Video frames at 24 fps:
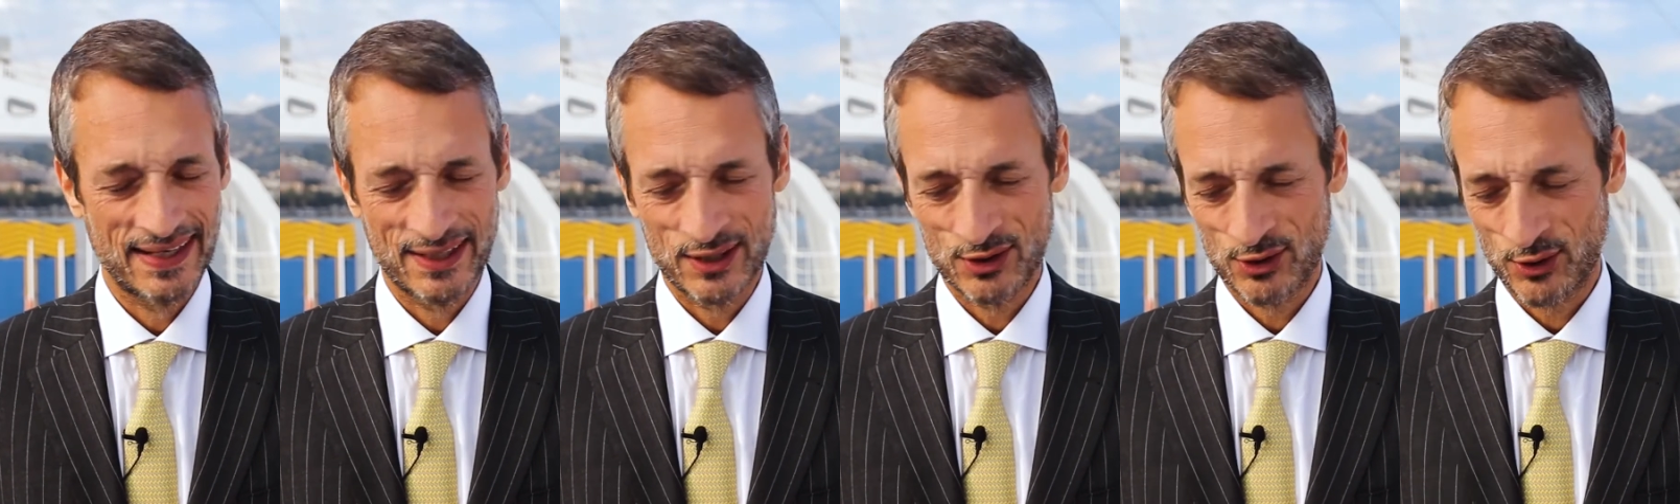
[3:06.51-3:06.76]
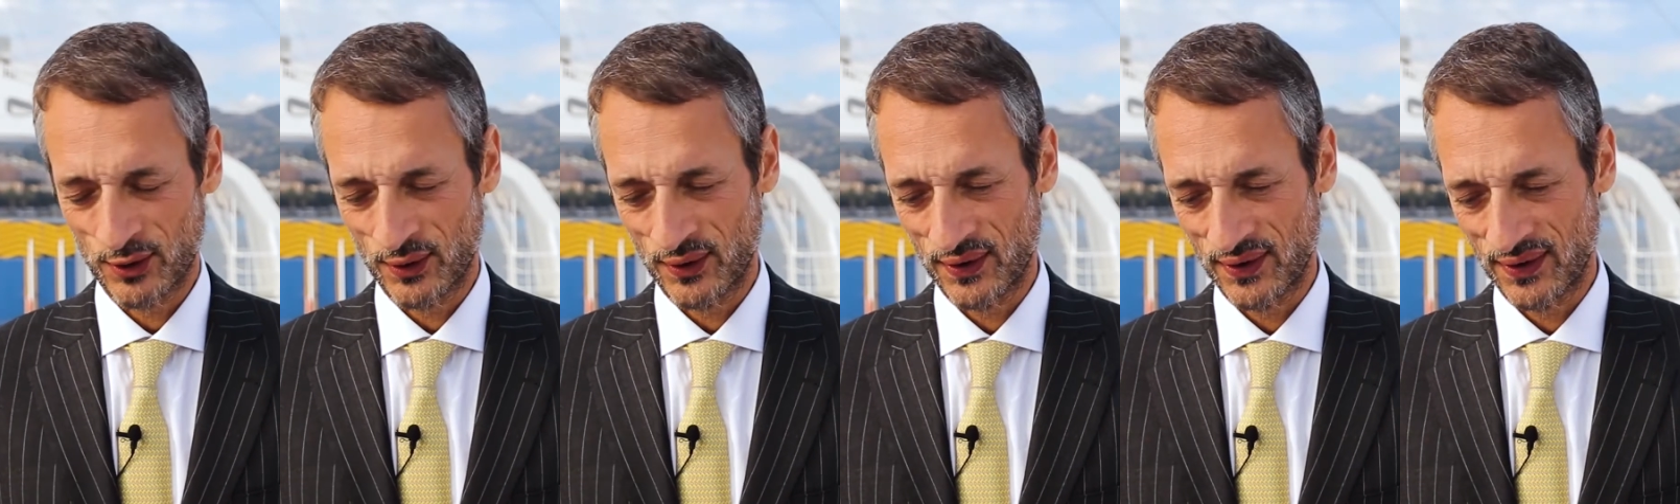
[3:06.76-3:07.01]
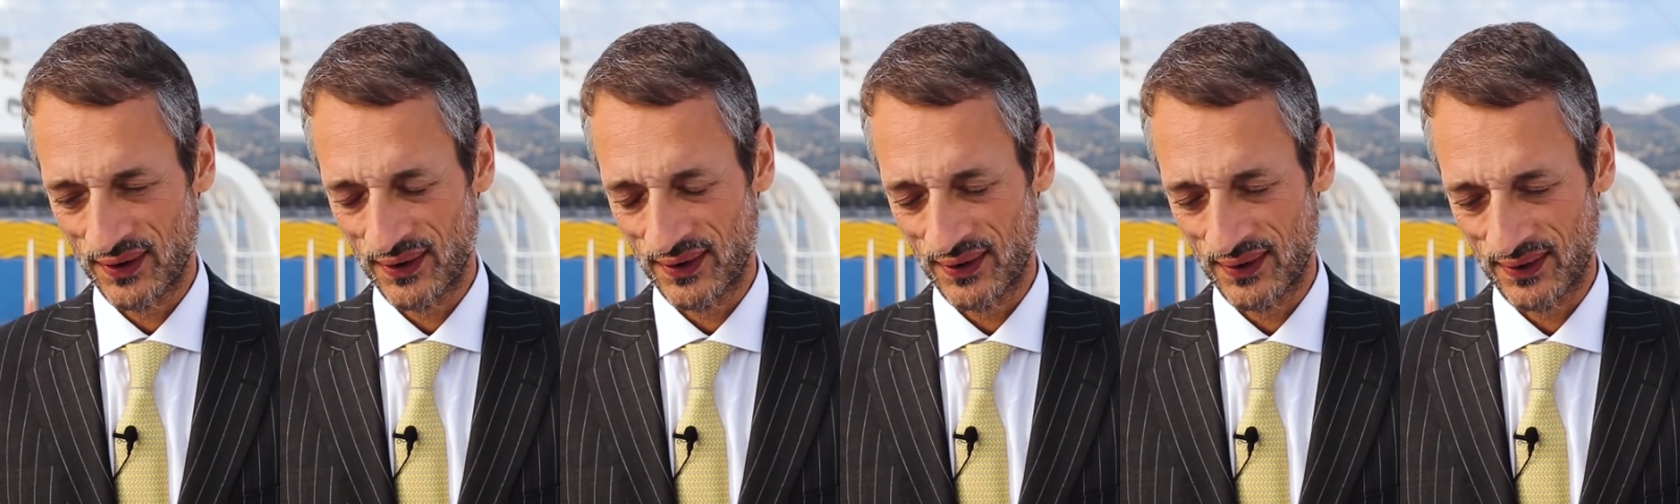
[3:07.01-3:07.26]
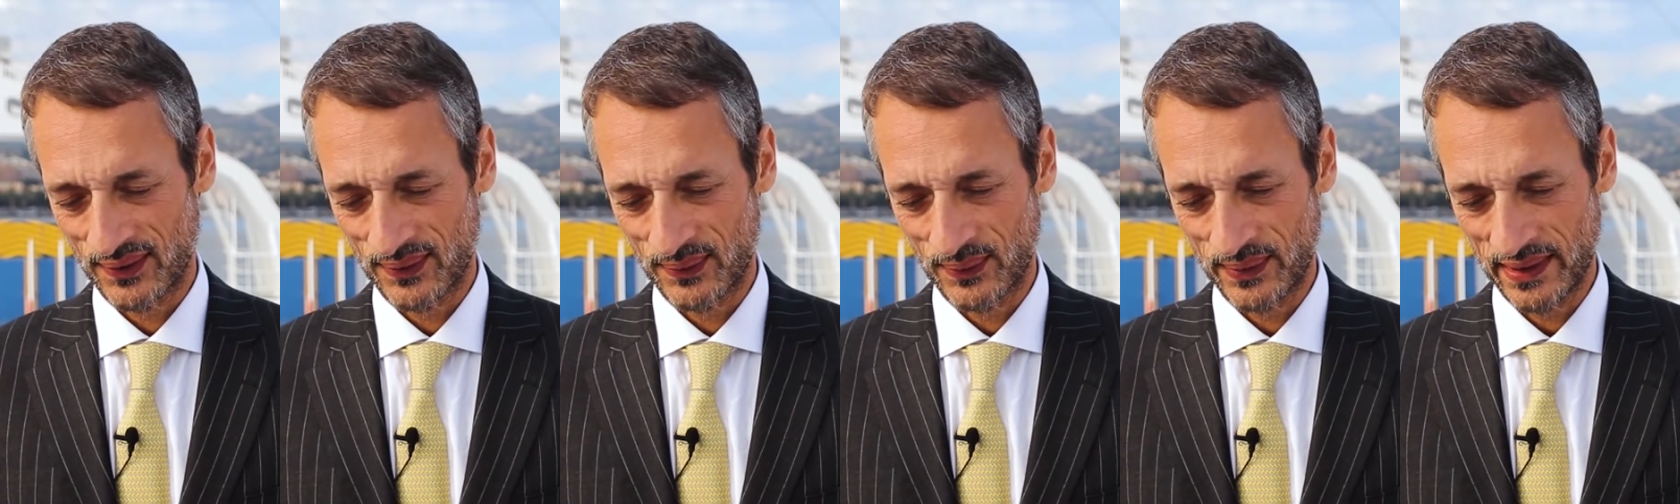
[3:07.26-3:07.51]

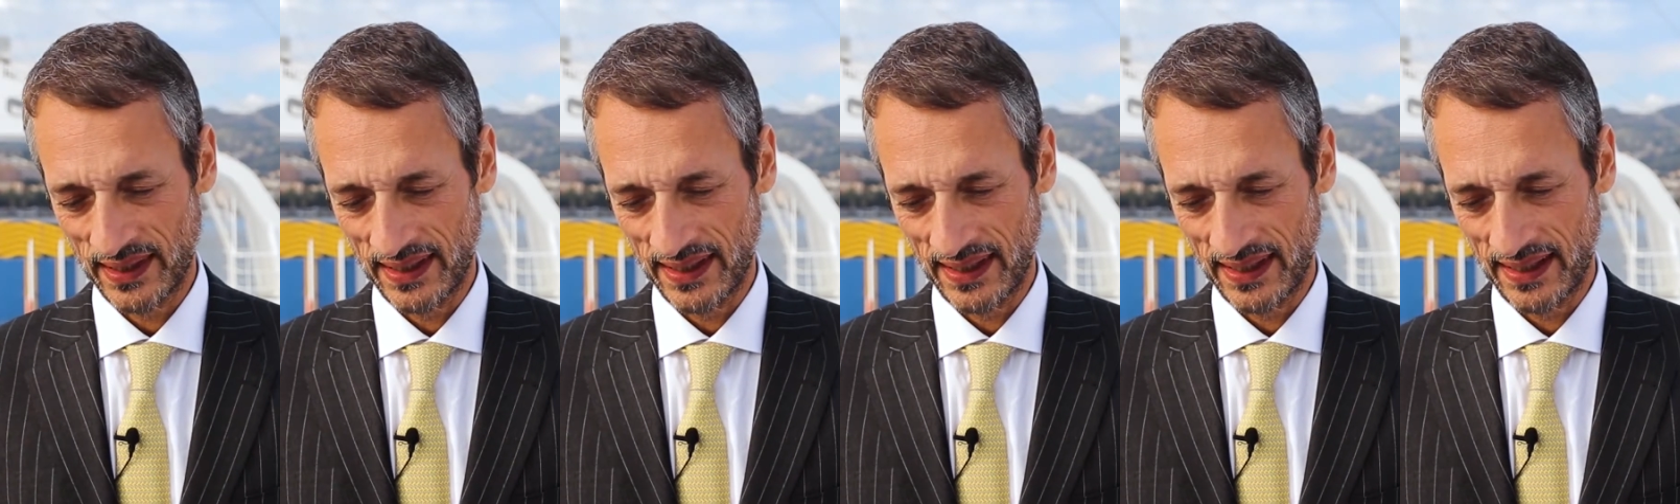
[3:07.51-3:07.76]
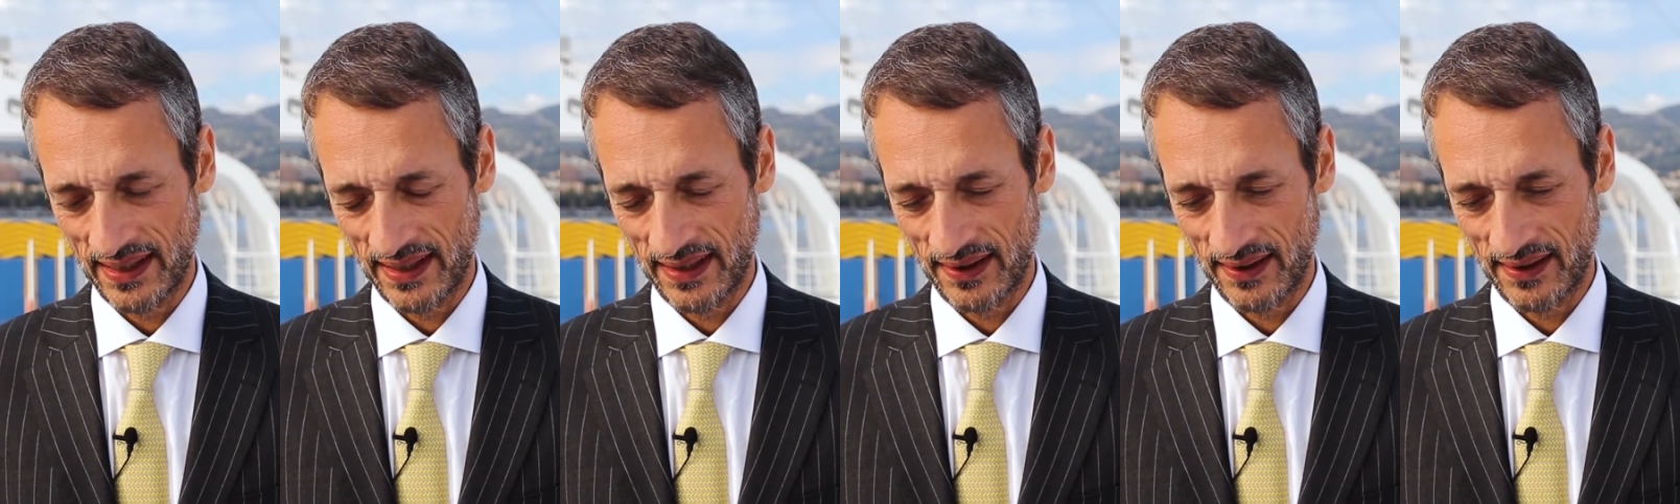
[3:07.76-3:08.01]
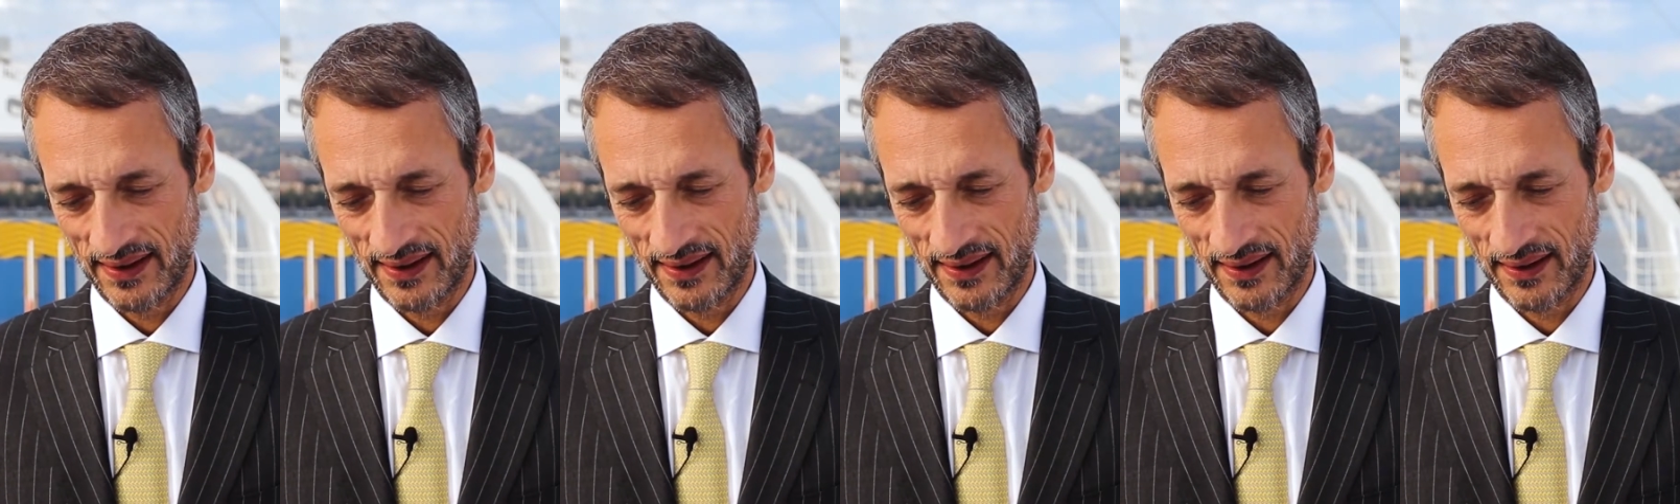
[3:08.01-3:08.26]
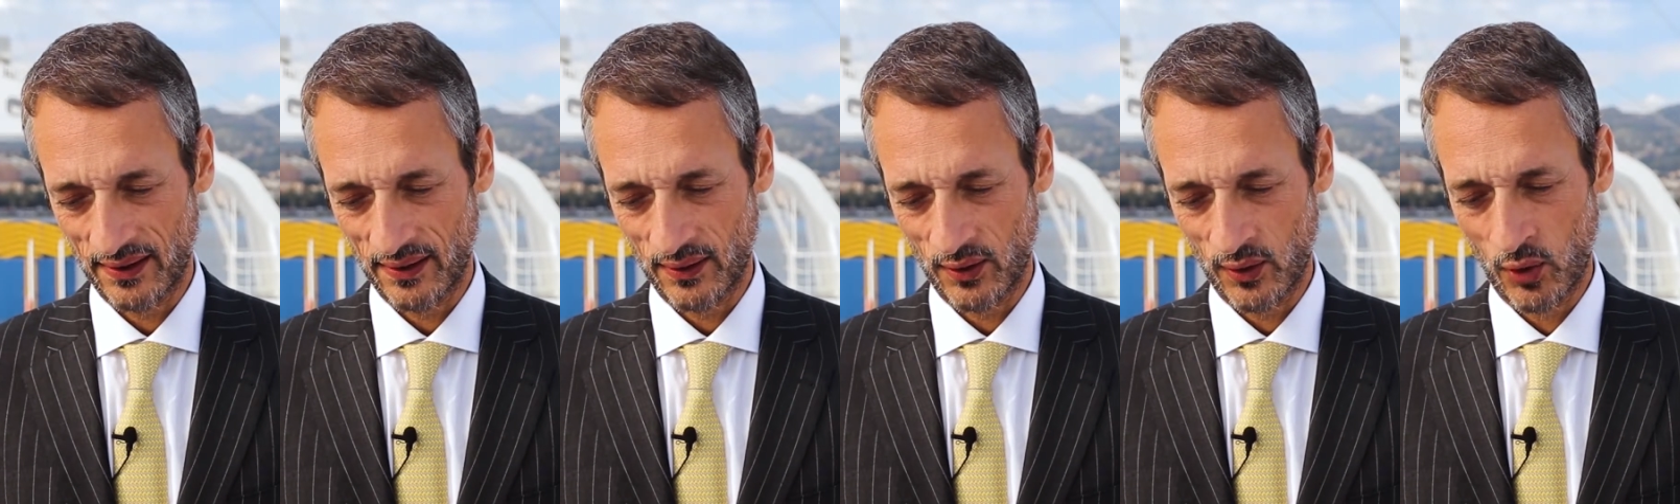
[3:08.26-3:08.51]
So we
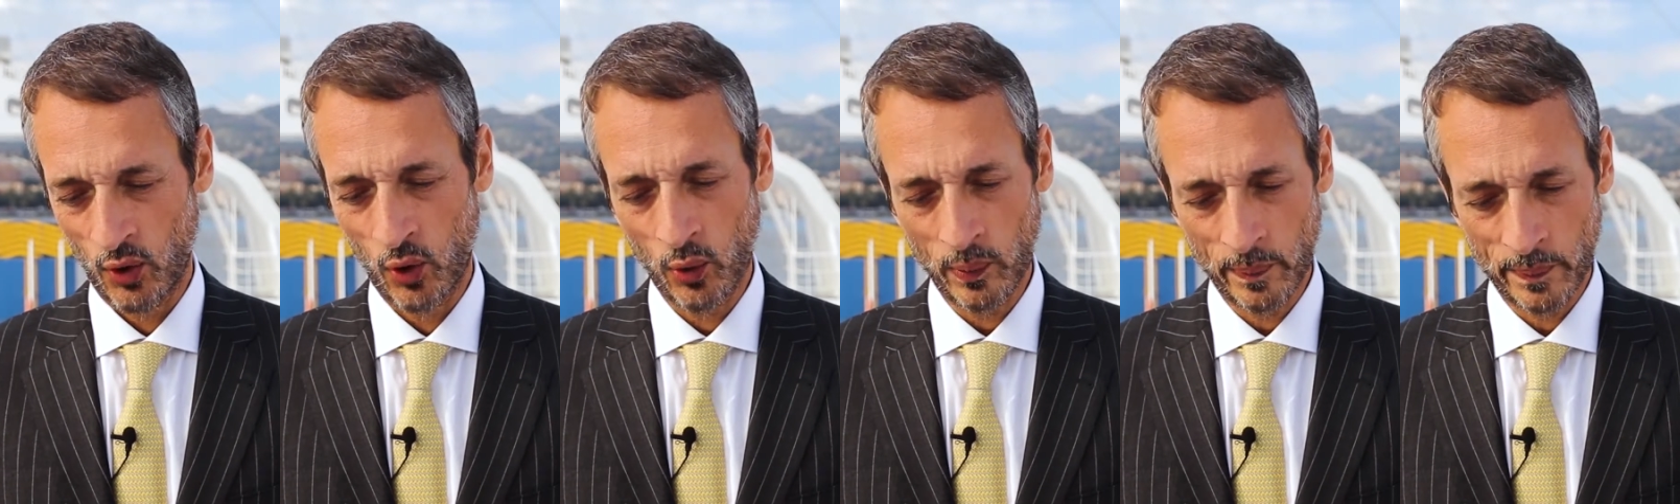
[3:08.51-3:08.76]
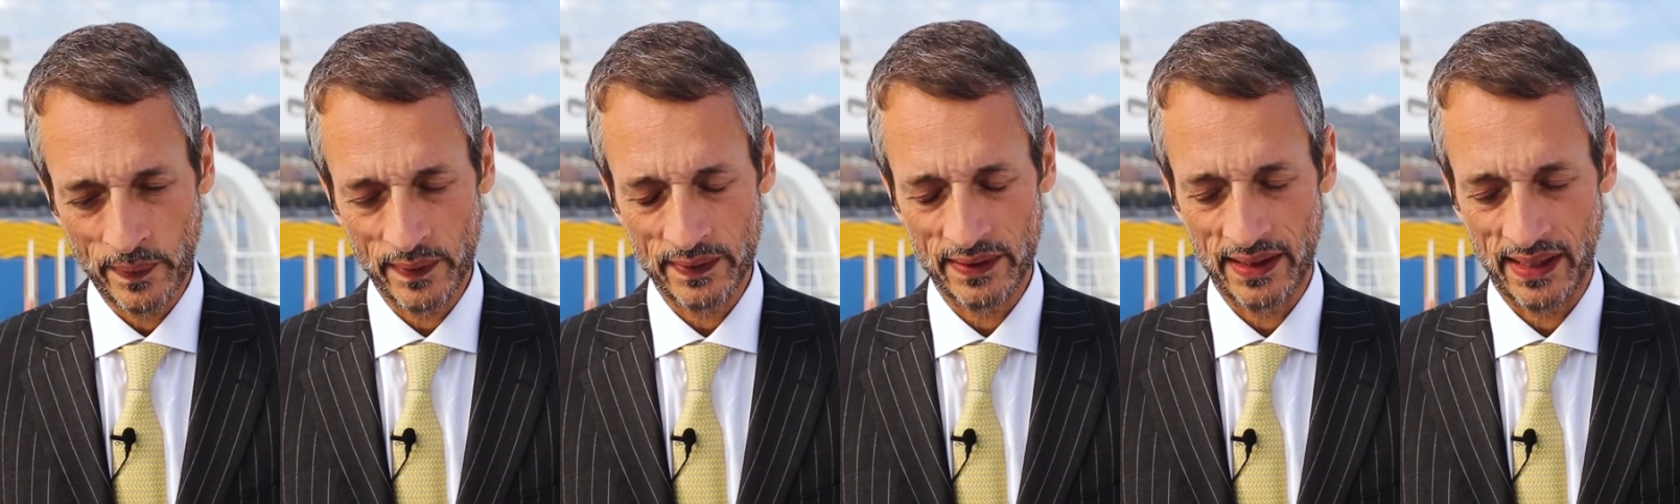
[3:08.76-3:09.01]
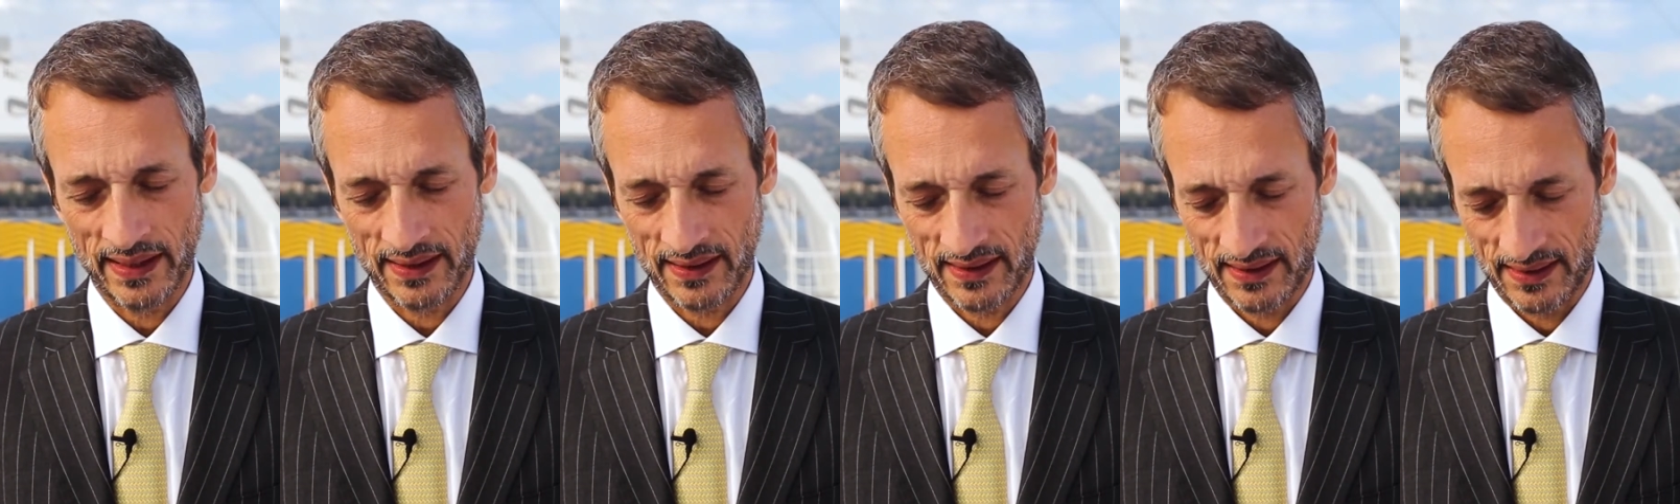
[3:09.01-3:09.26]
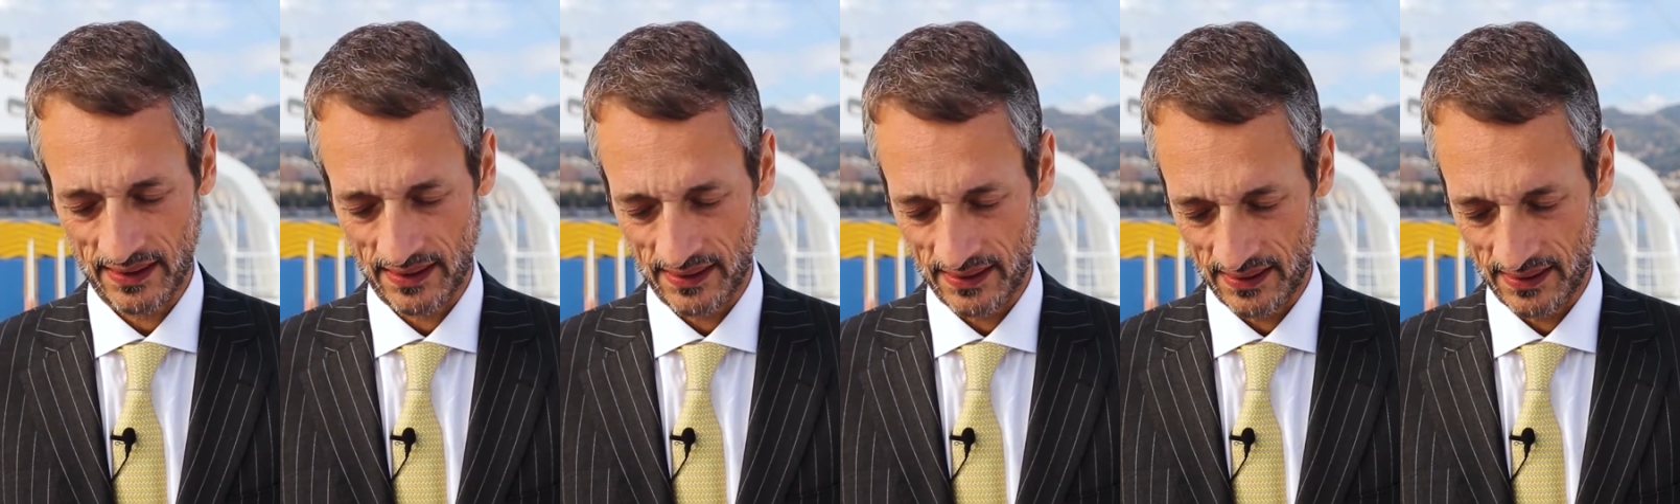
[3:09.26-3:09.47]
hope that